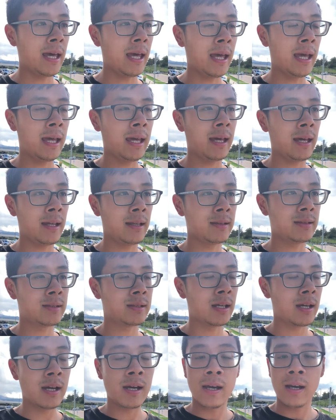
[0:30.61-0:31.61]
And
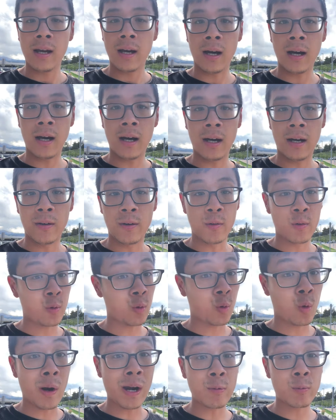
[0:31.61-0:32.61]

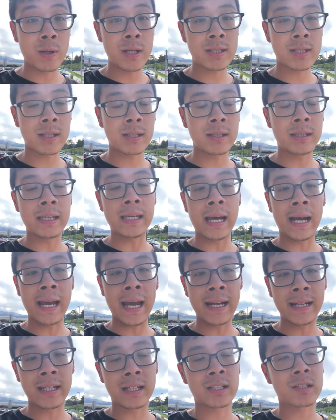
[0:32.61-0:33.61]
quite recently, I
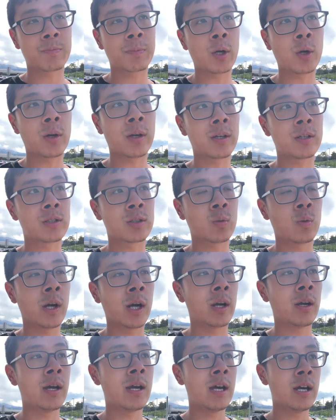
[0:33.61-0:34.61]
had an experience
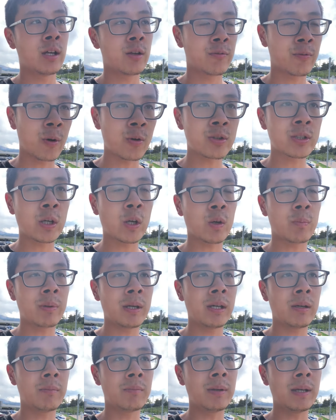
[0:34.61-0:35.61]
where first
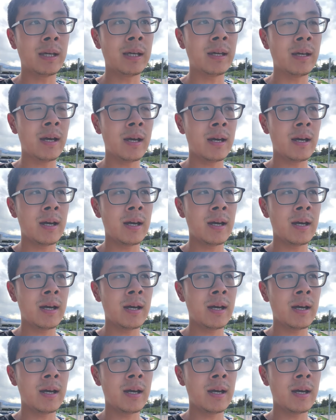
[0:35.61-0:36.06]
Airbnb